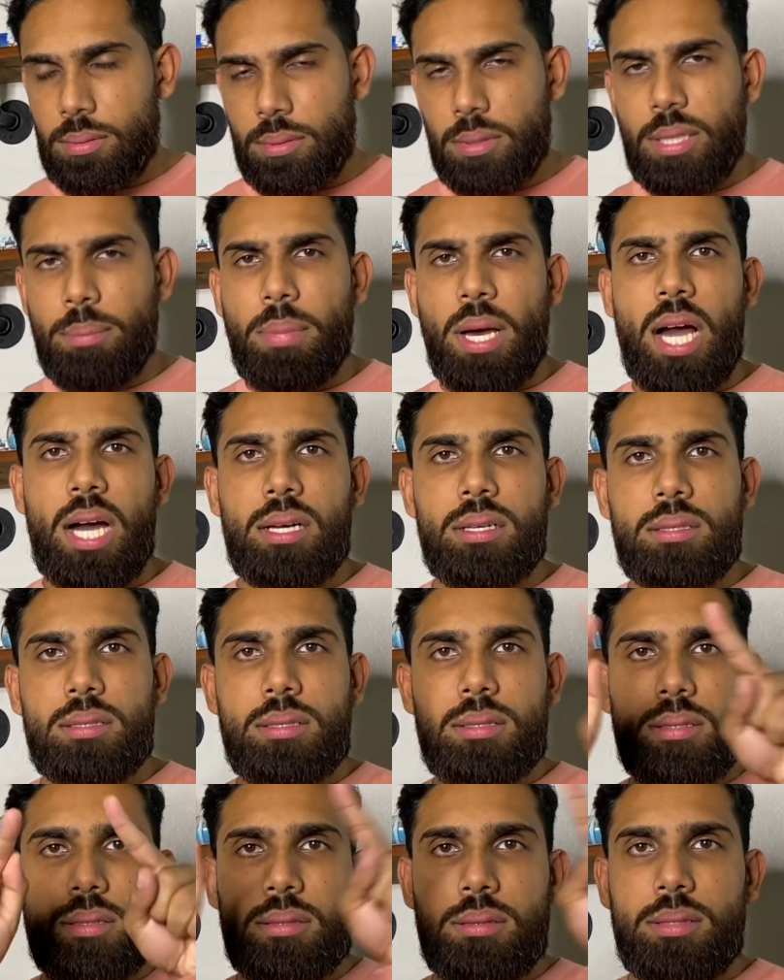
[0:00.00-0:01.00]
The
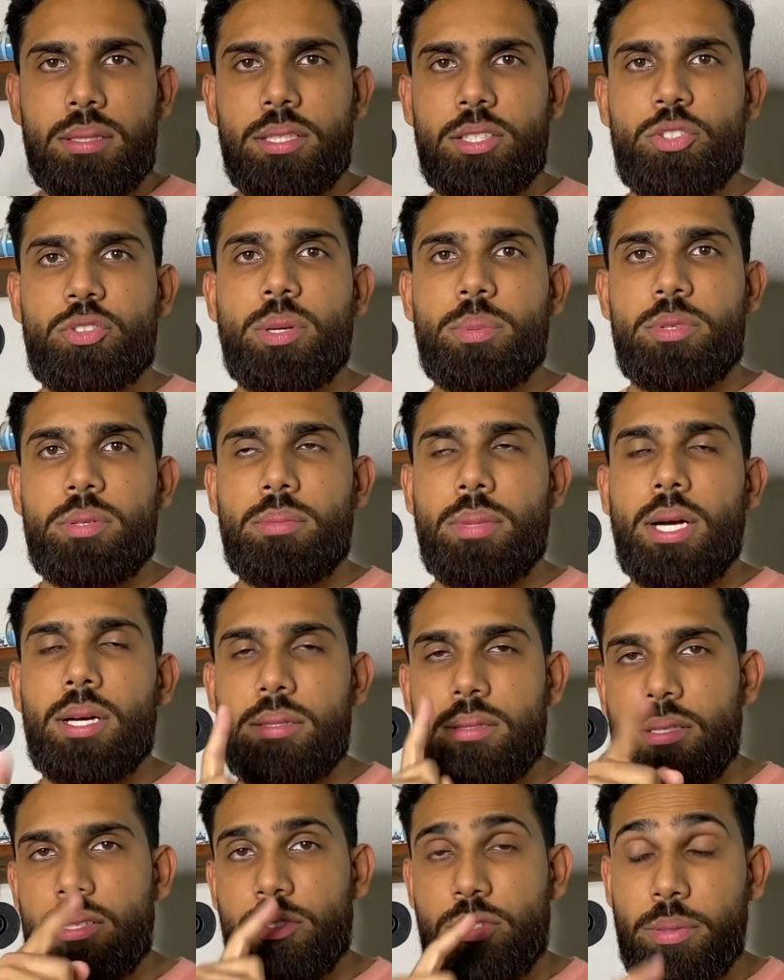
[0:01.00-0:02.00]
description
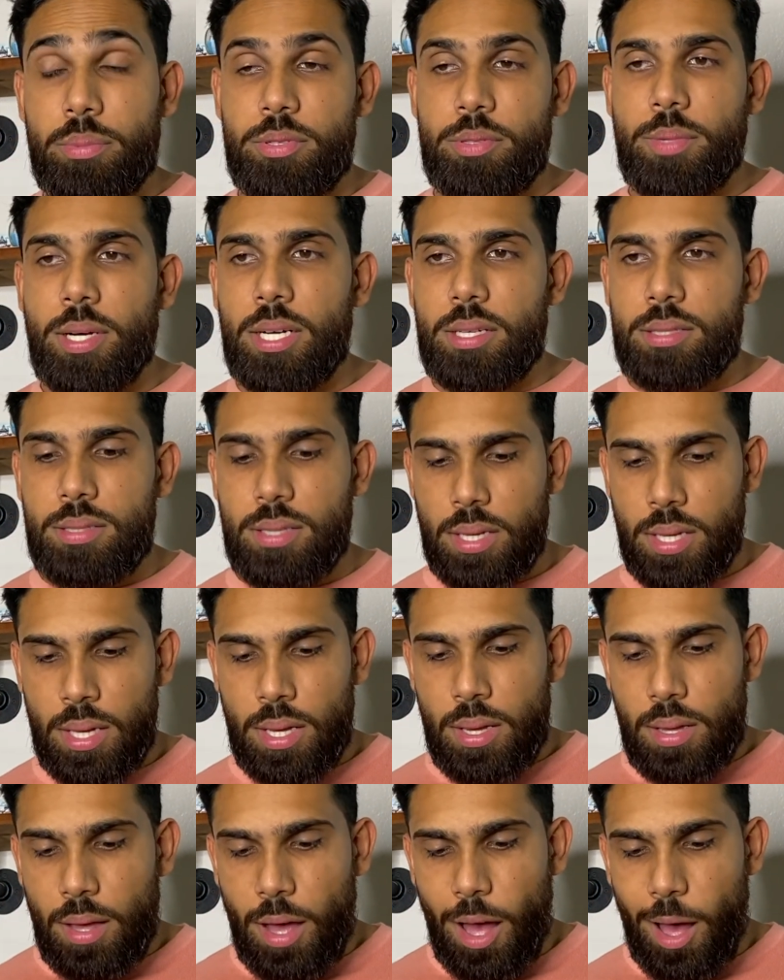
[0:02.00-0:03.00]
box.
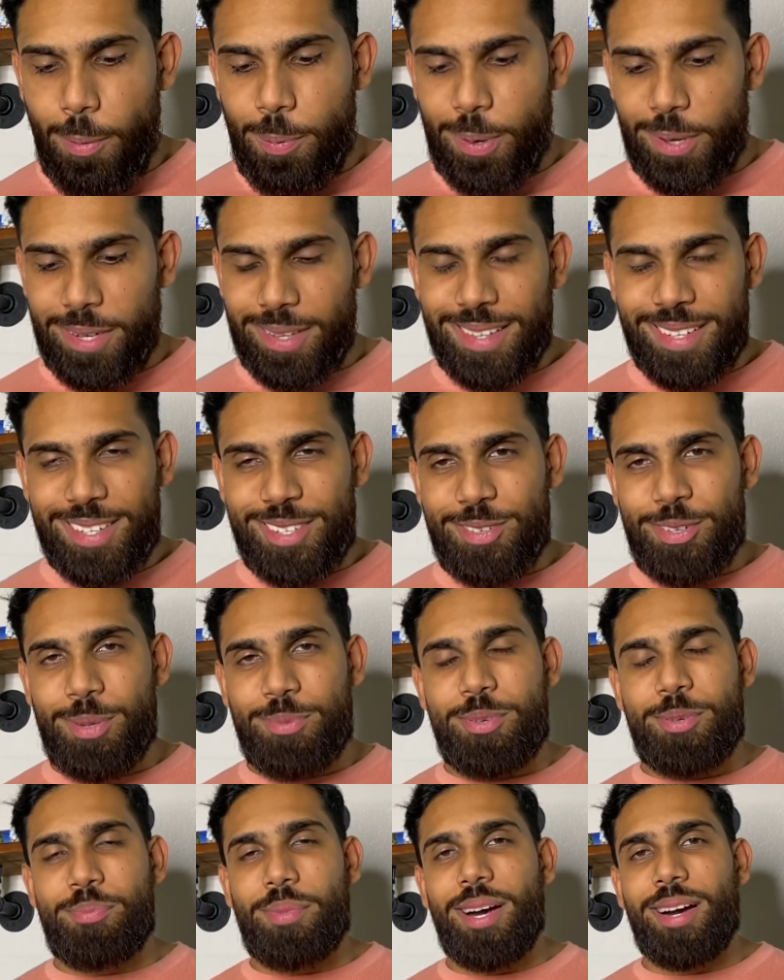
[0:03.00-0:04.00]
I'll put it in the
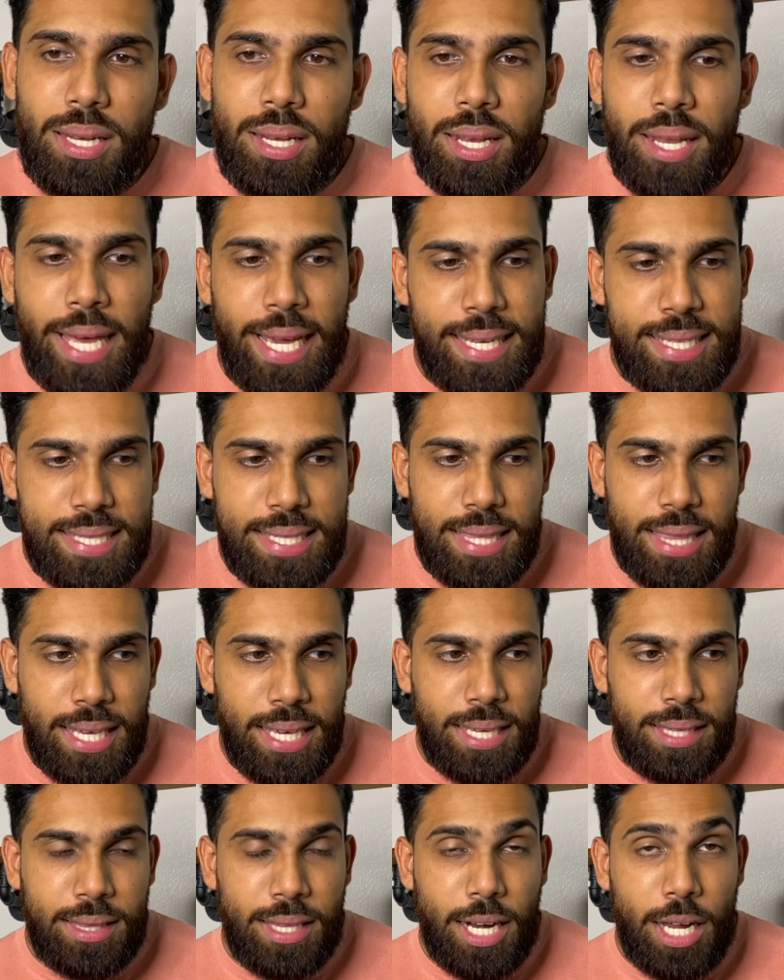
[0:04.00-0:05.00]
description box. Next
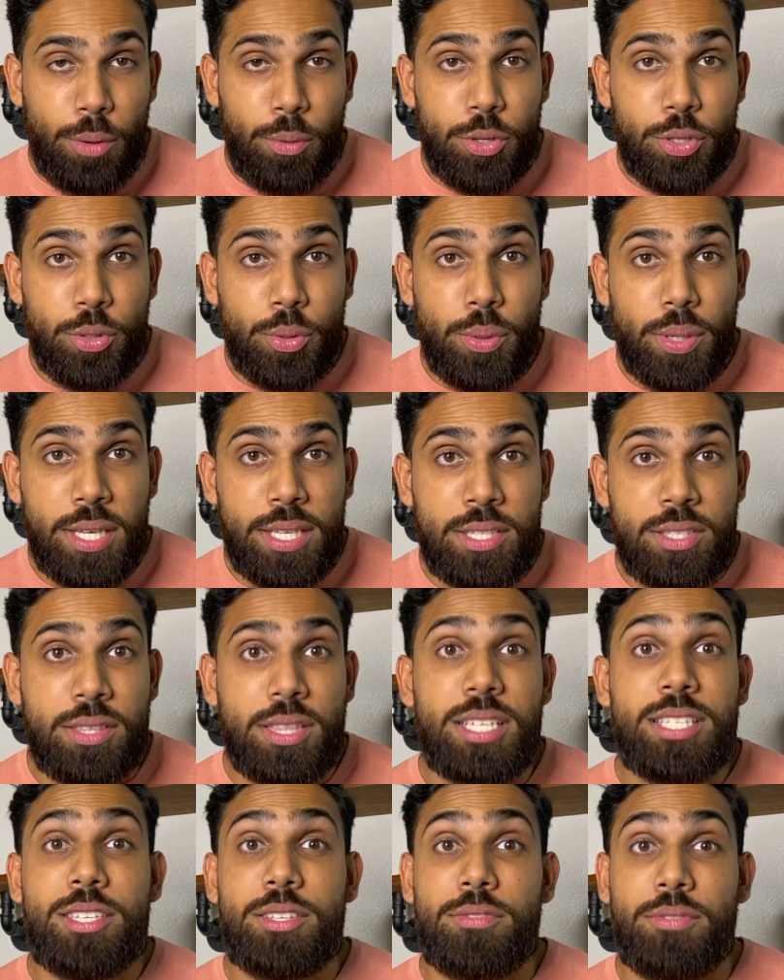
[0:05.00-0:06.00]
thing that I would do is,
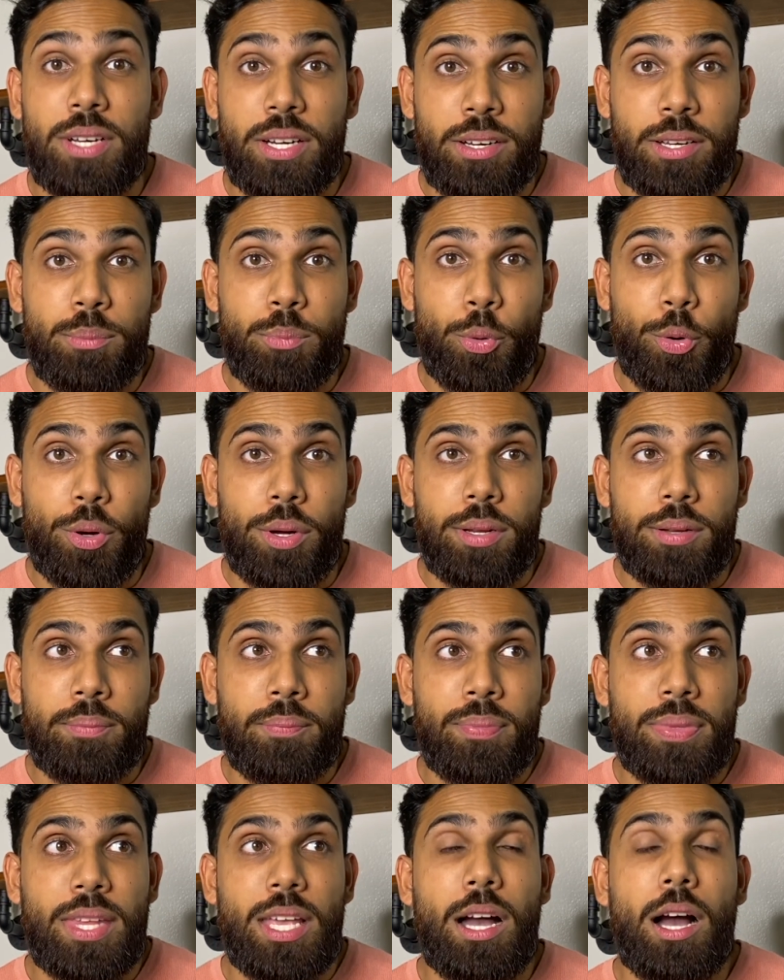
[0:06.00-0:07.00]
this is very important,
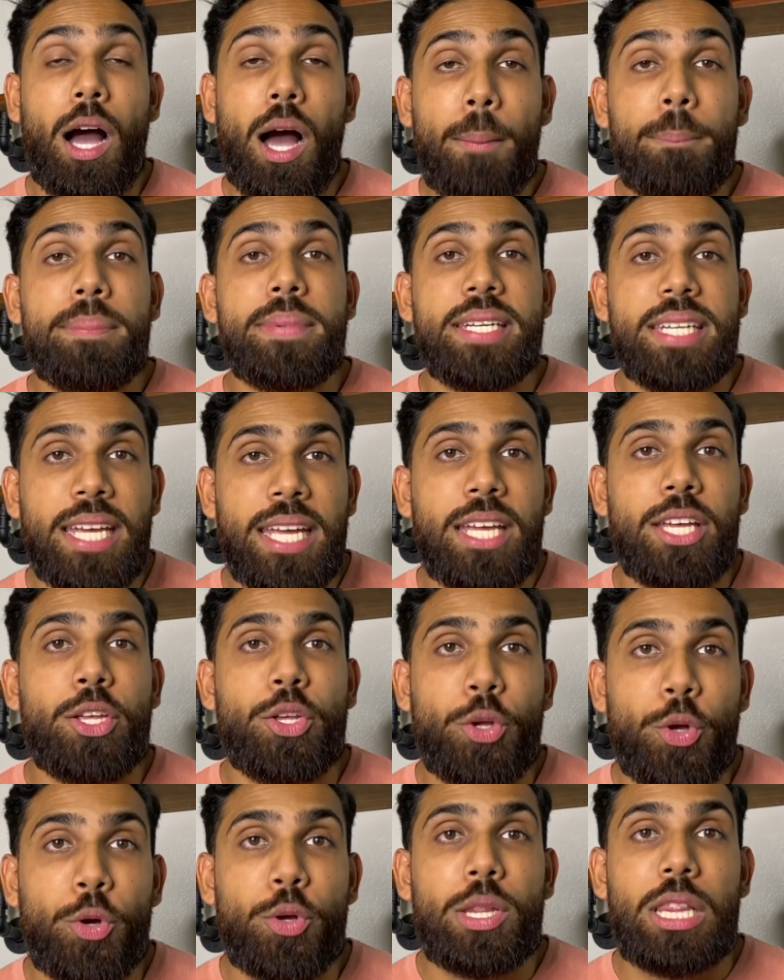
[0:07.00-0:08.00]
update
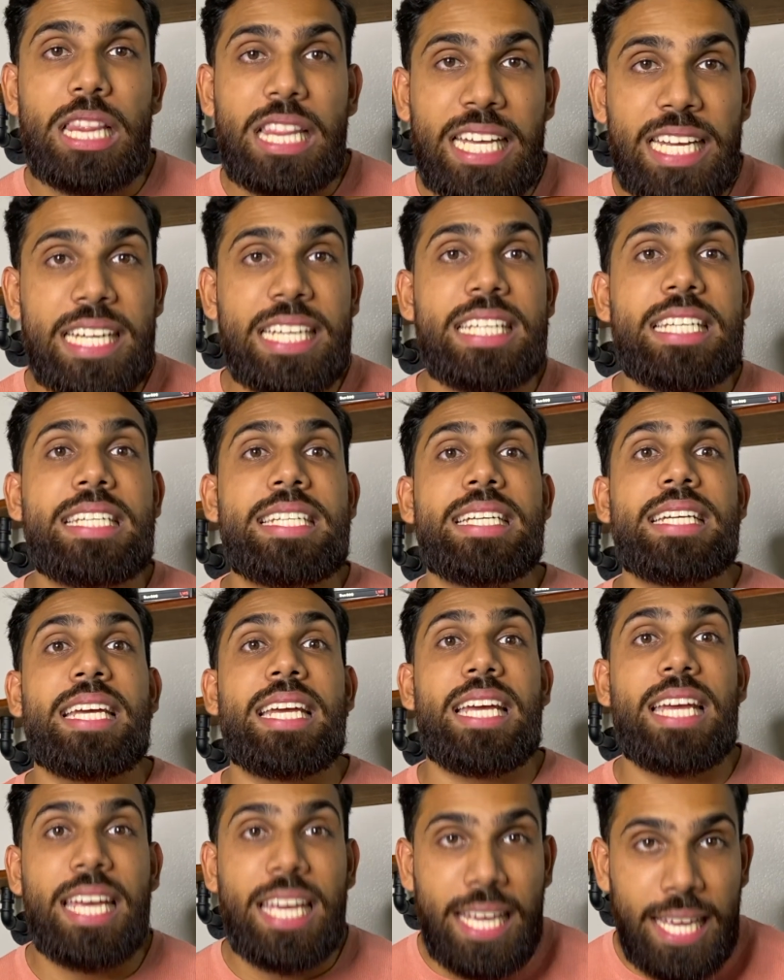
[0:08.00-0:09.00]
your
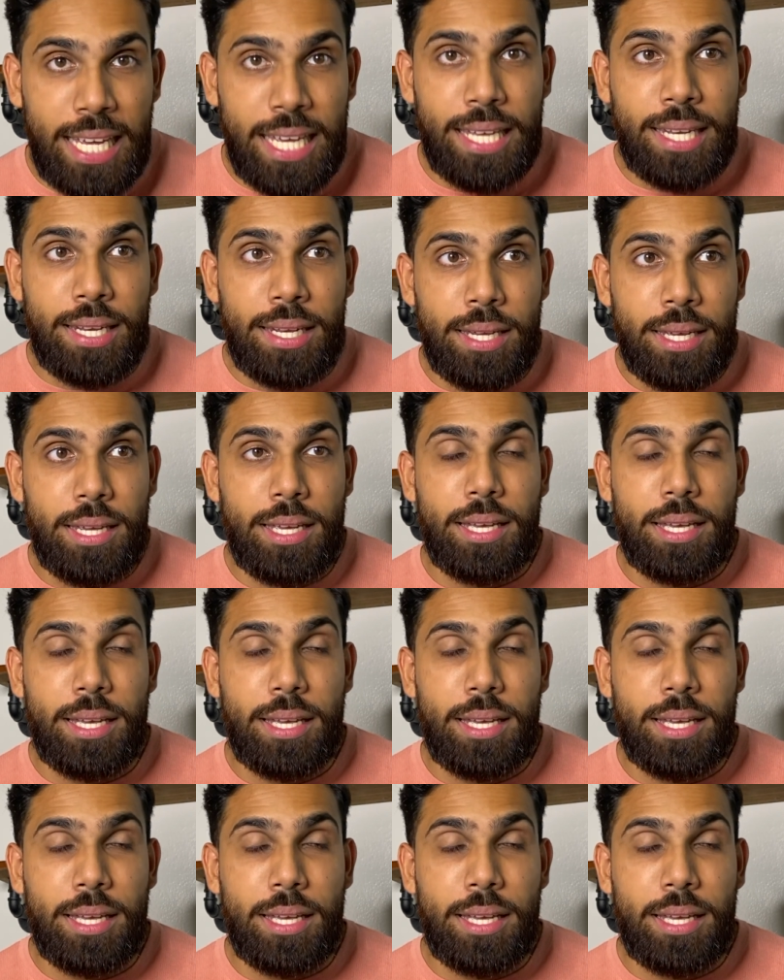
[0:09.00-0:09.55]
LinkedIn.